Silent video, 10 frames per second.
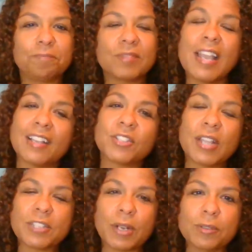yeah, so
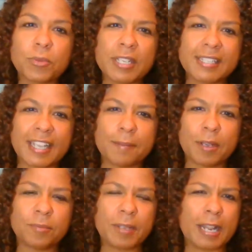that's what I was really excited
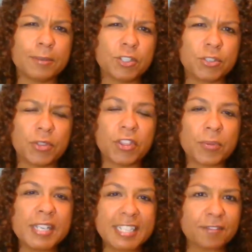about, being able to do
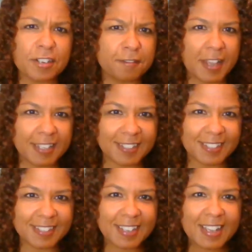3 different
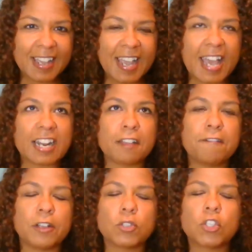events. And I
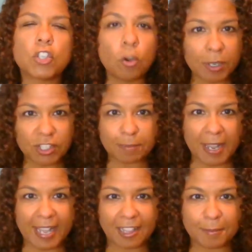felt so much in
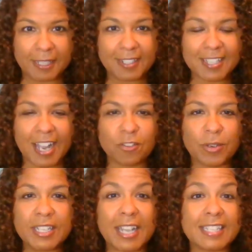my element. I
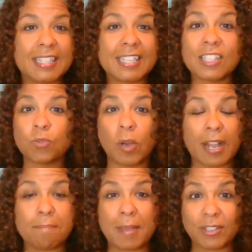realized this is what
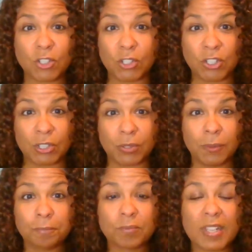I meant to
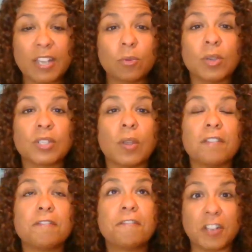do. It was
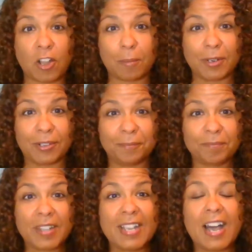phenomenal.
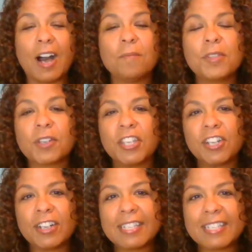The
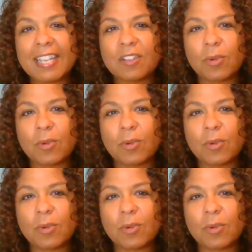curious thing